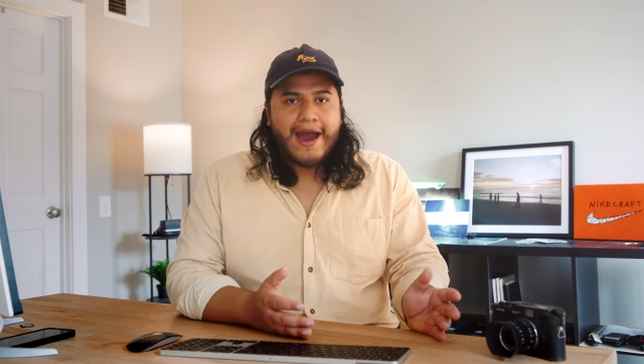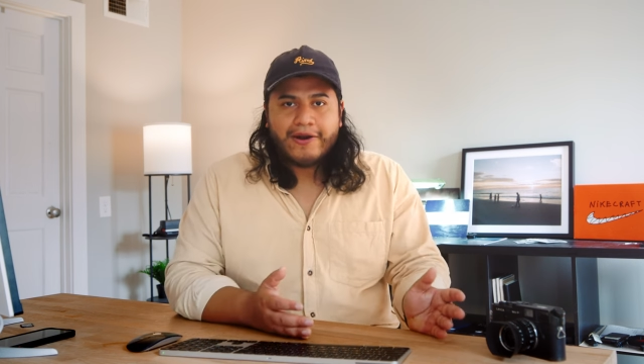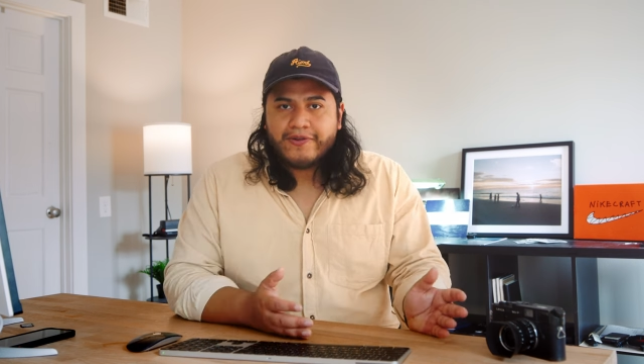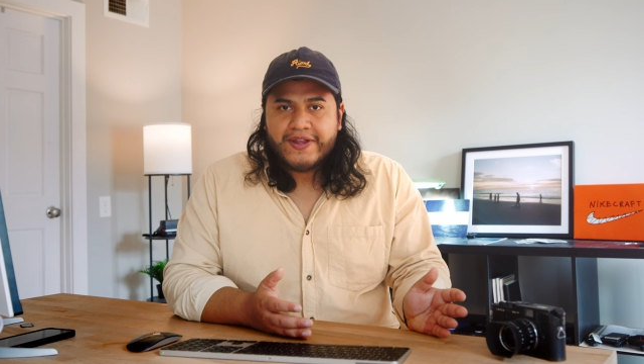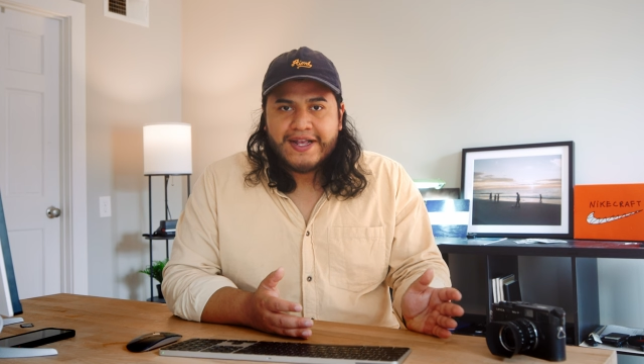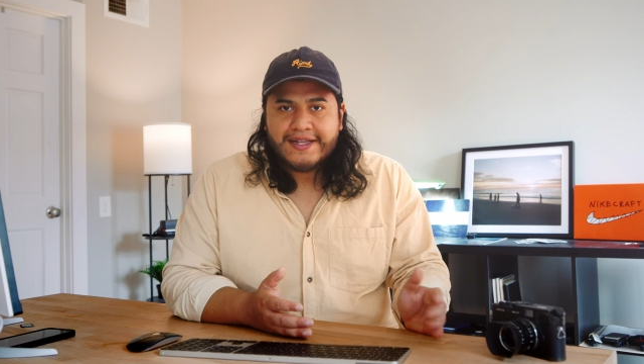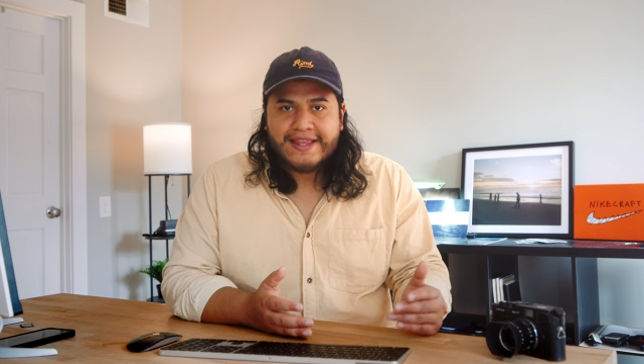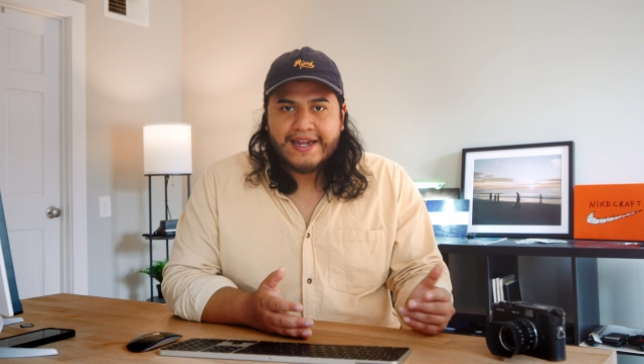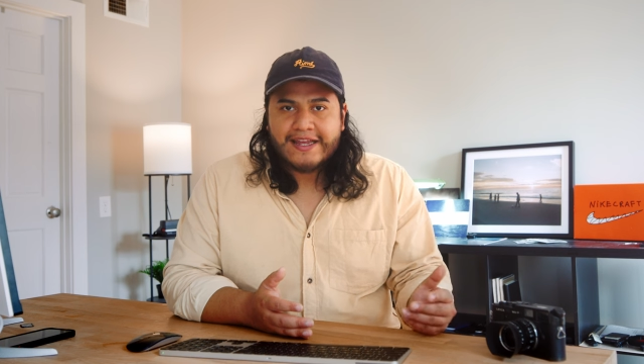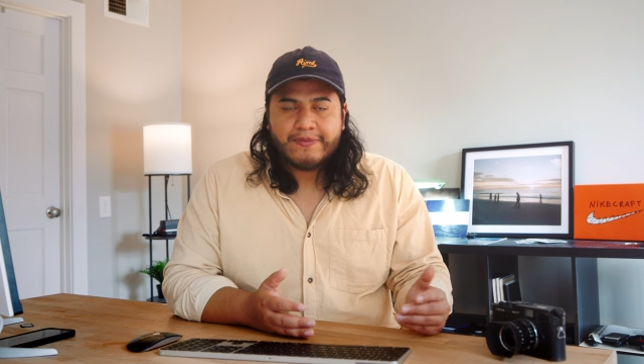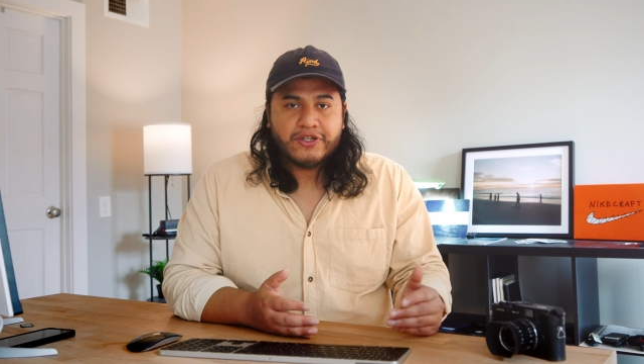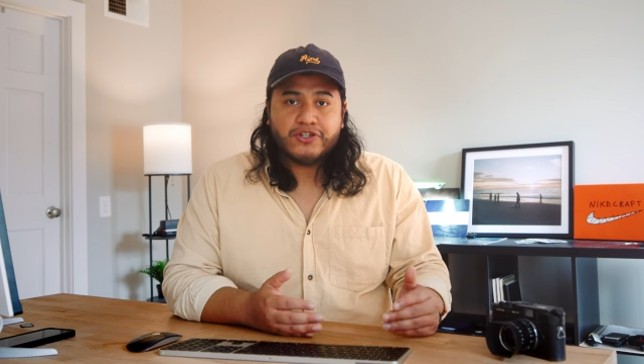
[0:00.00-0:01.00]
how did they get
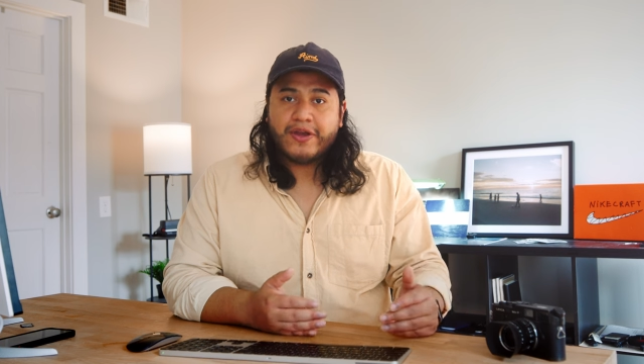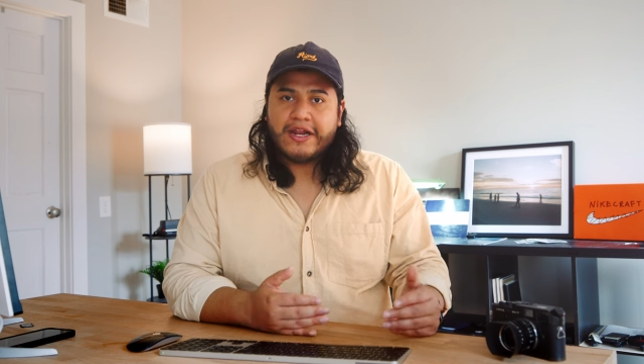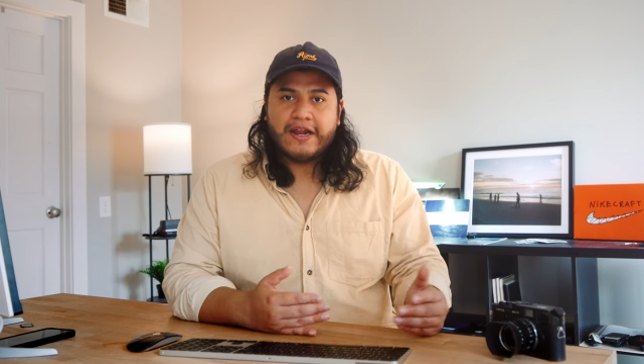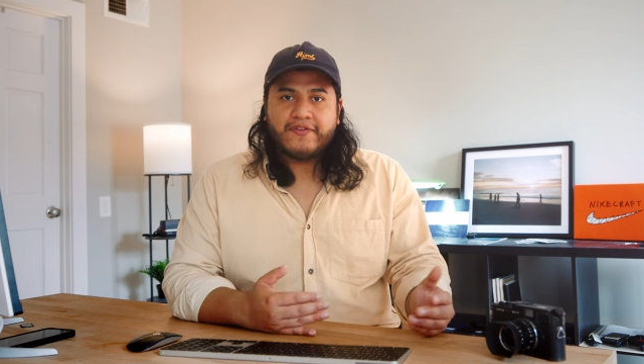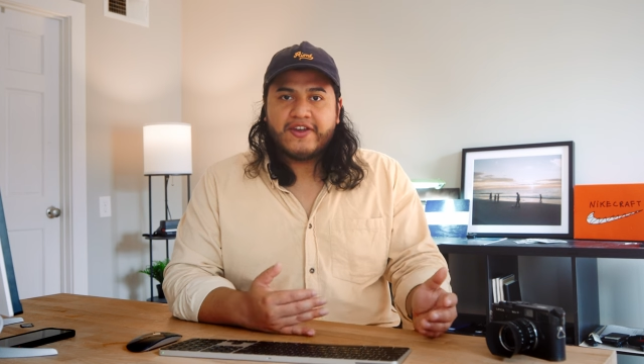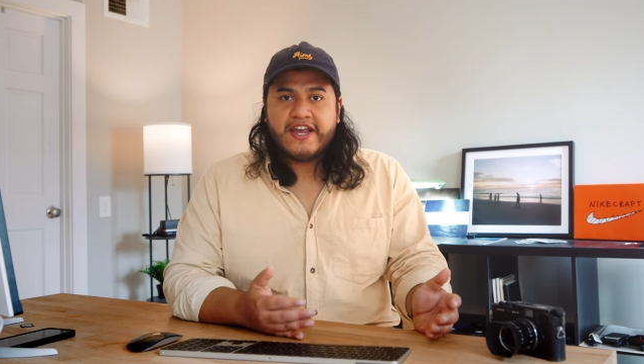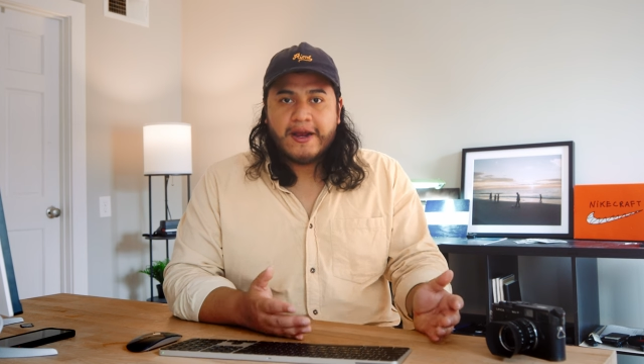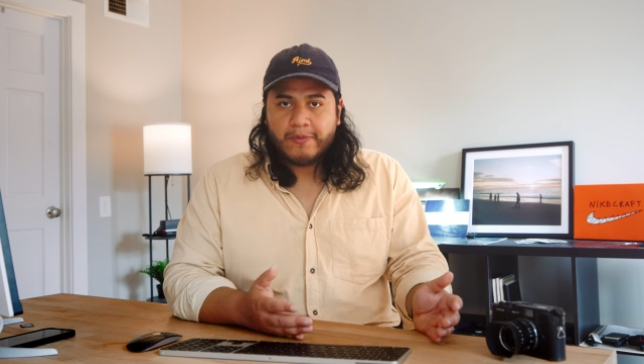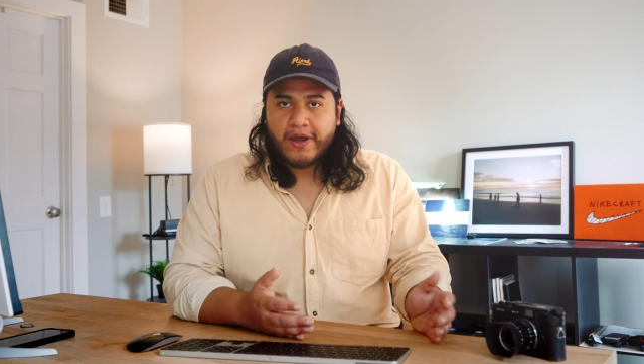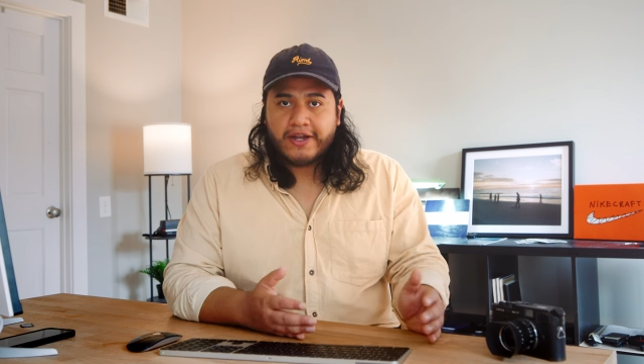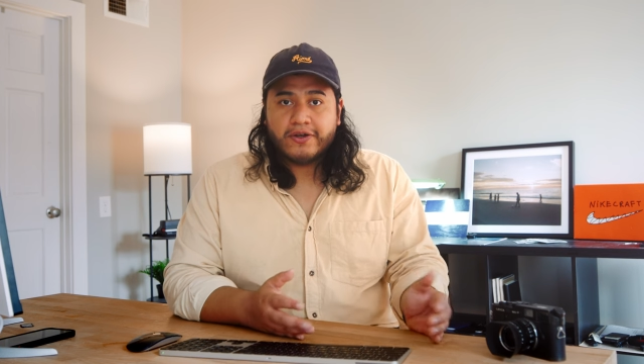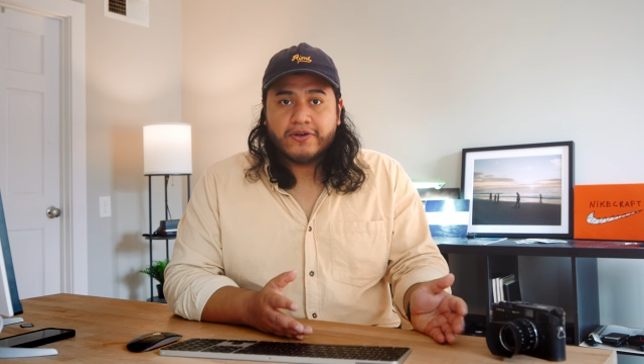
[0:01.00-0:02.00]
that image straight out of
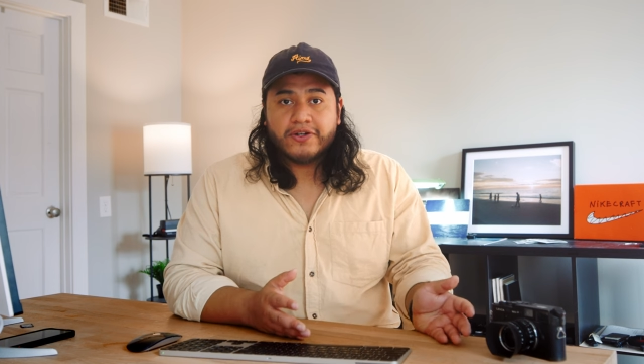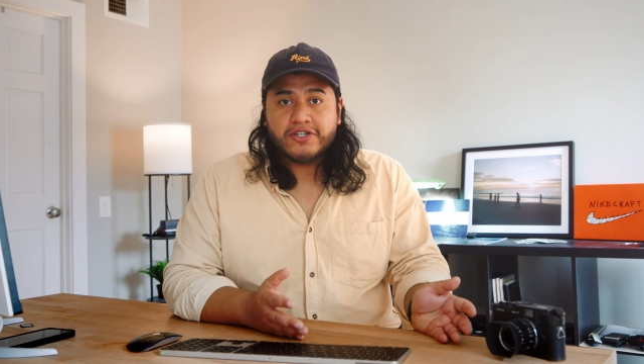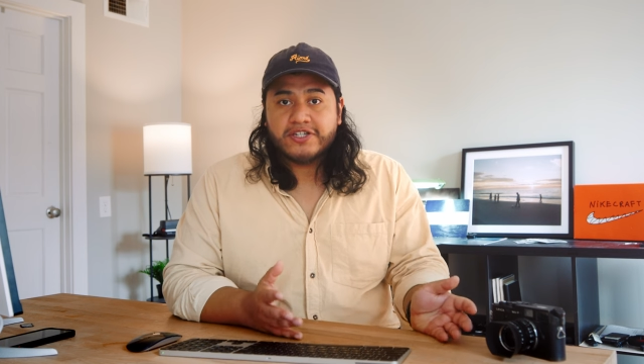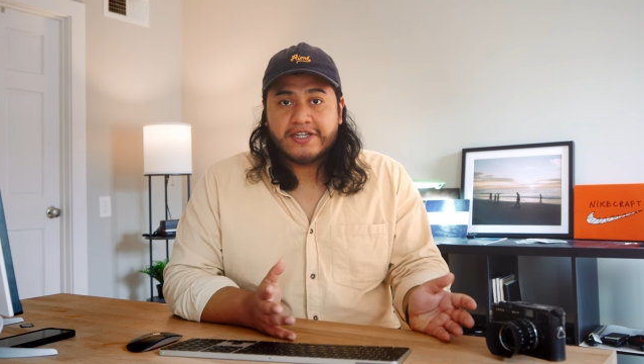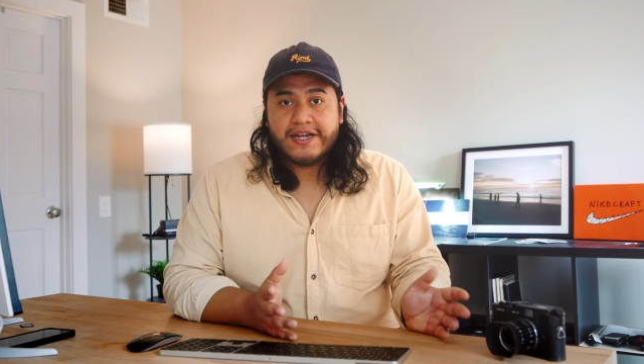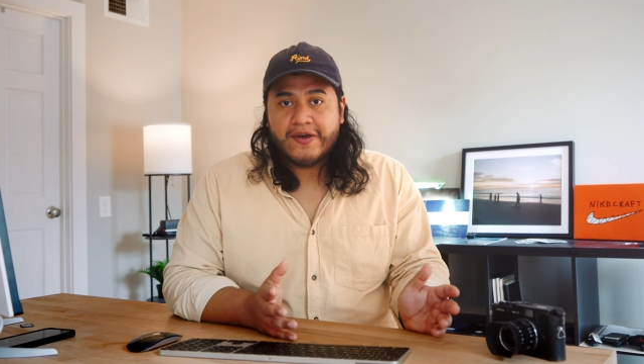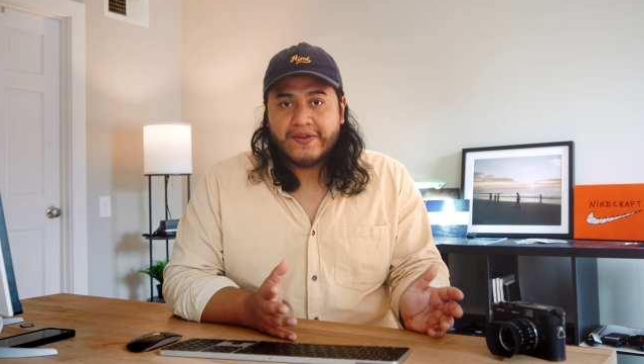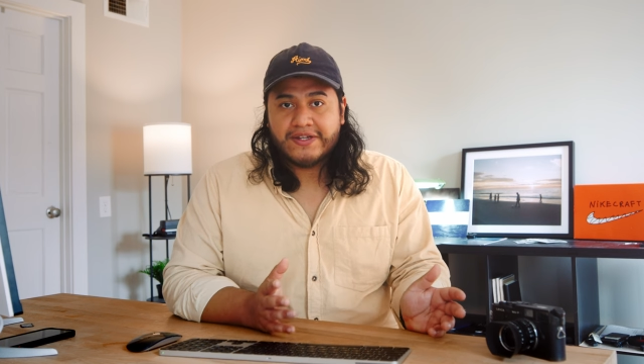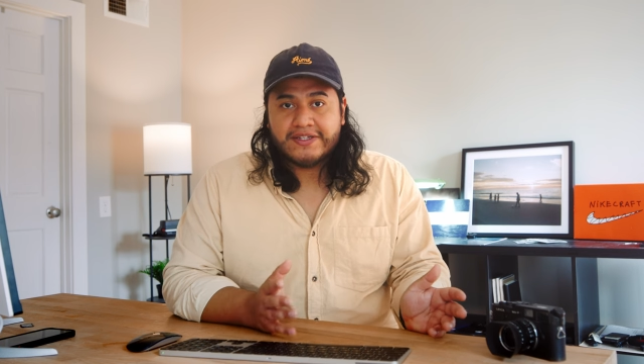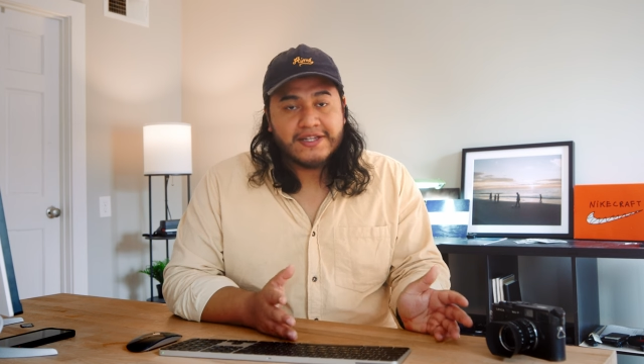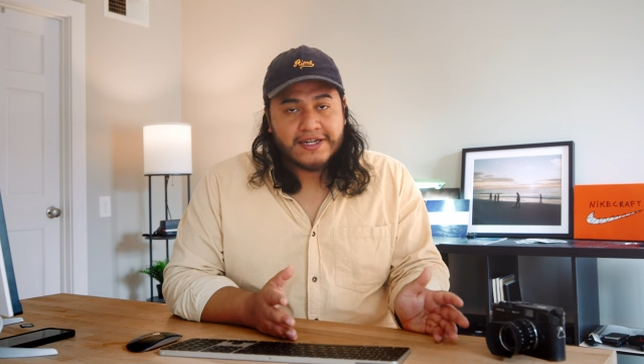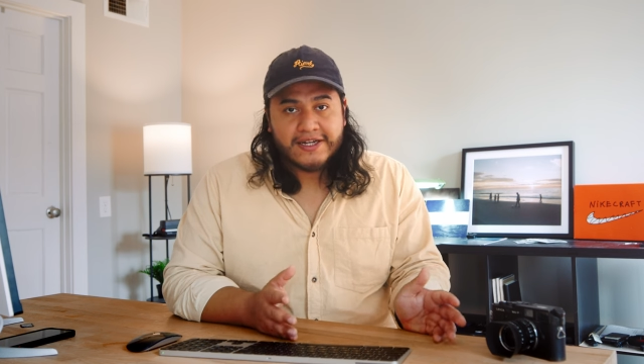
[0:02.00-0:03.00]
camera? I don't understand how
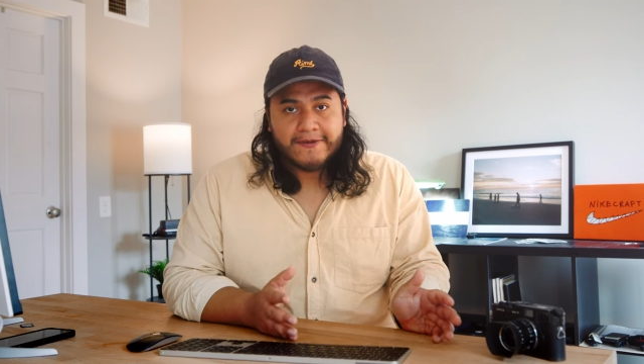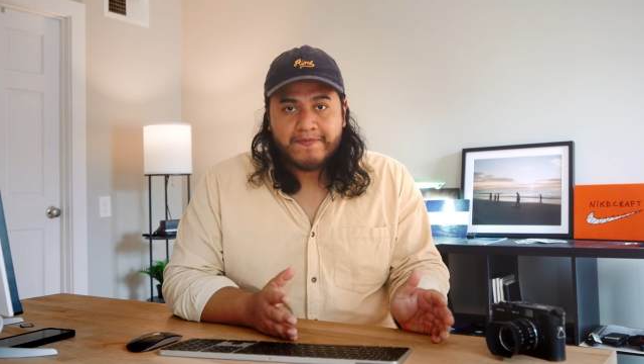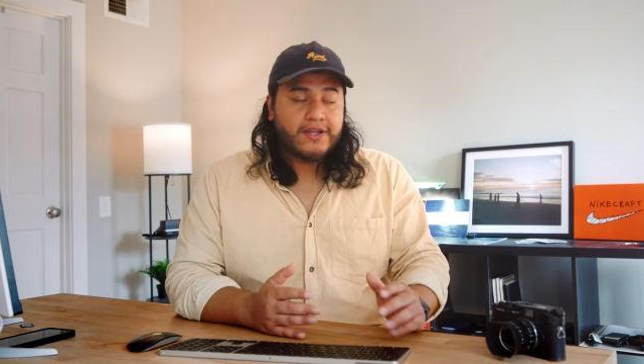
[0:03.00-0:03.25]
they did it.